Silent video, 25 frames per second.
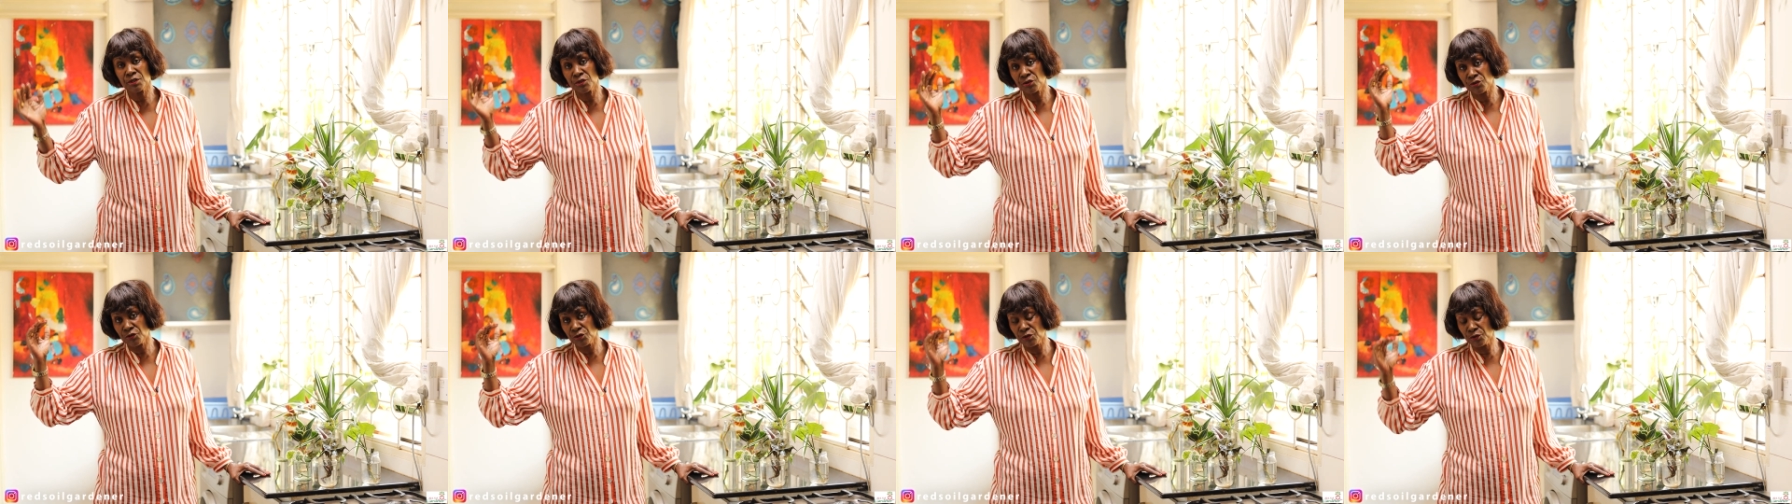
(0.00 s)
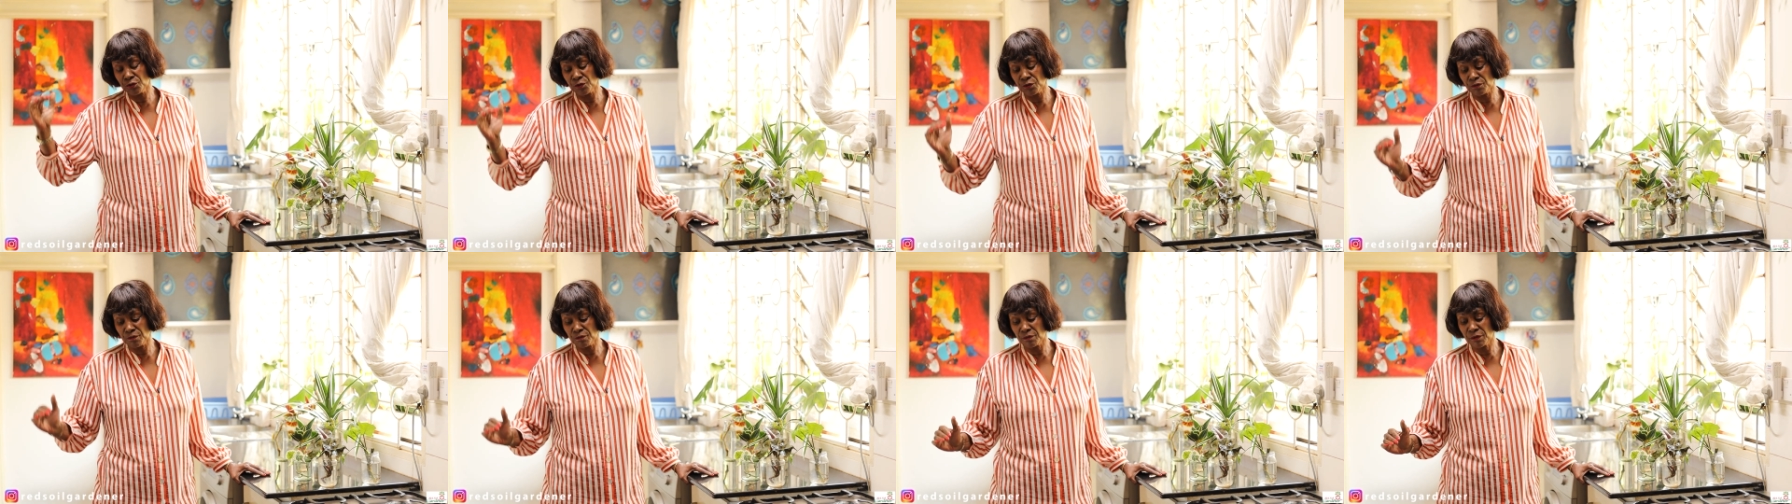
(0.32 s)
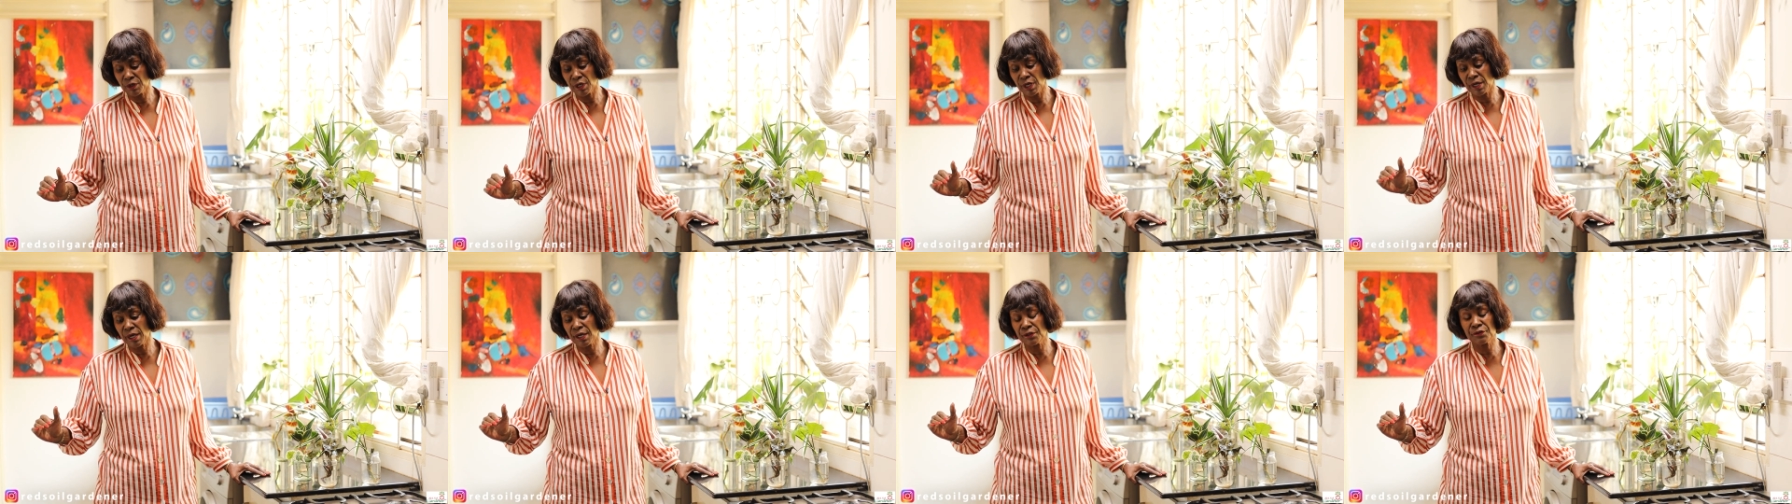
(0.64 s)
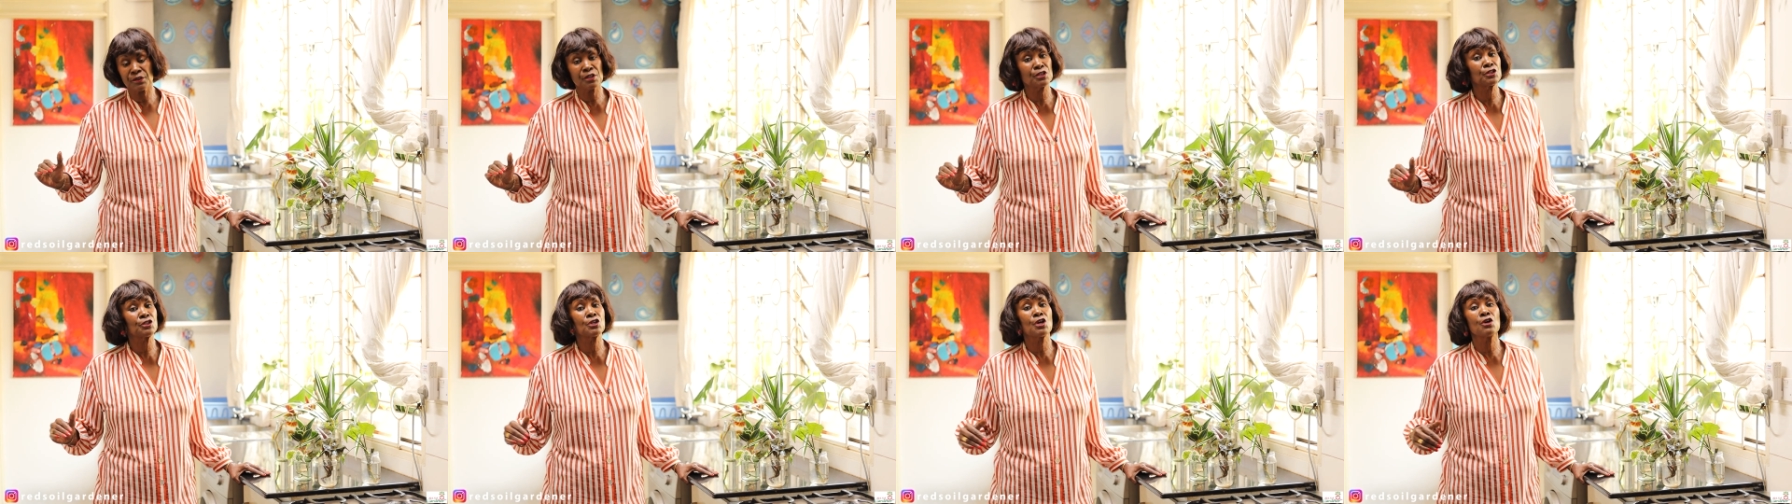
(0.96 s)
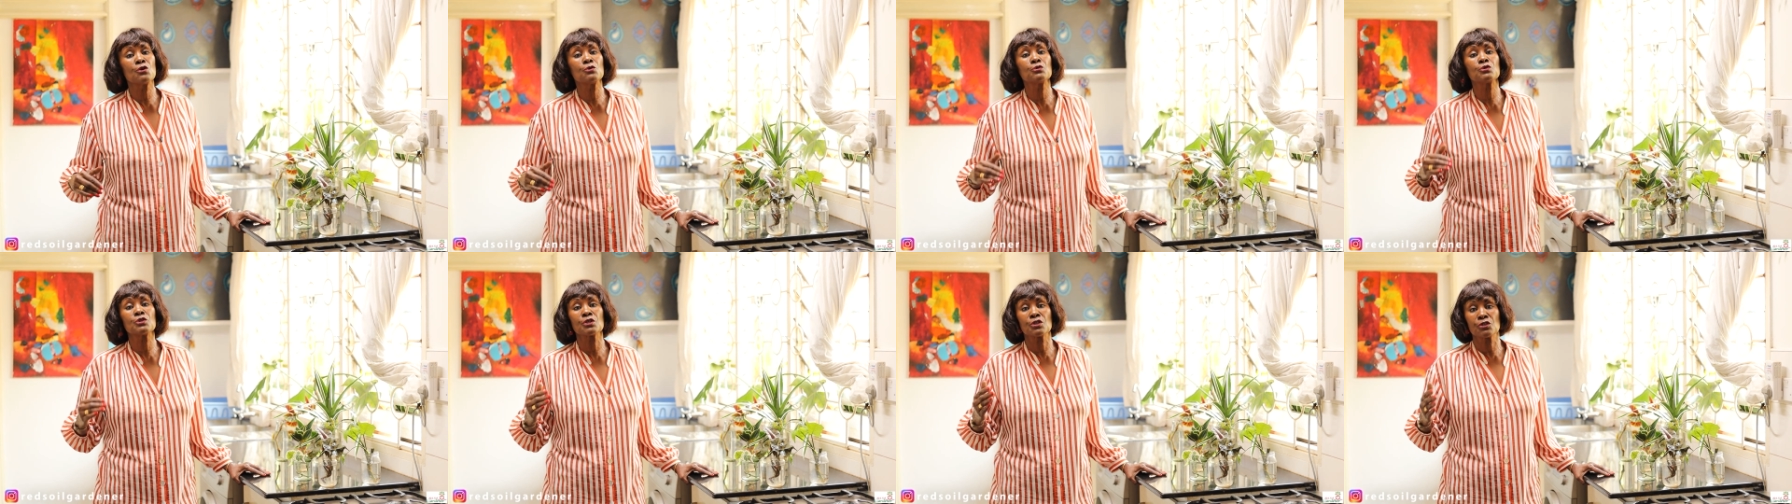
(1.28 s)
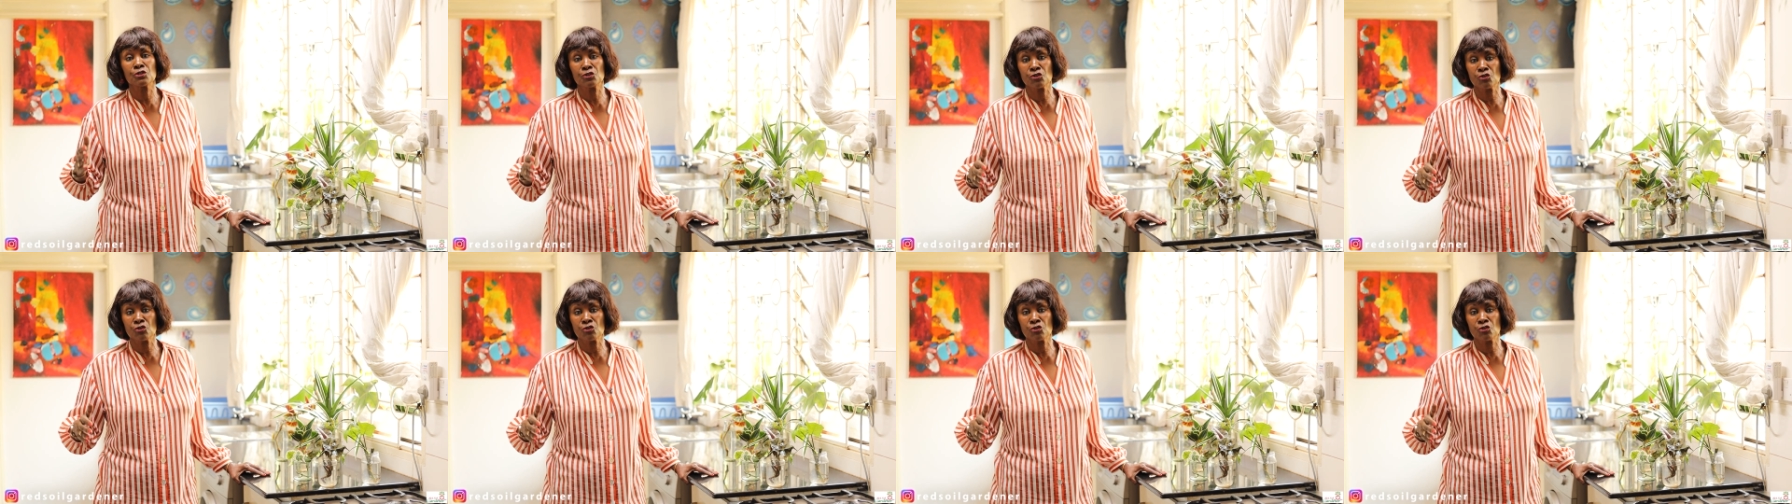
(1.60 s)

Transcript: through the node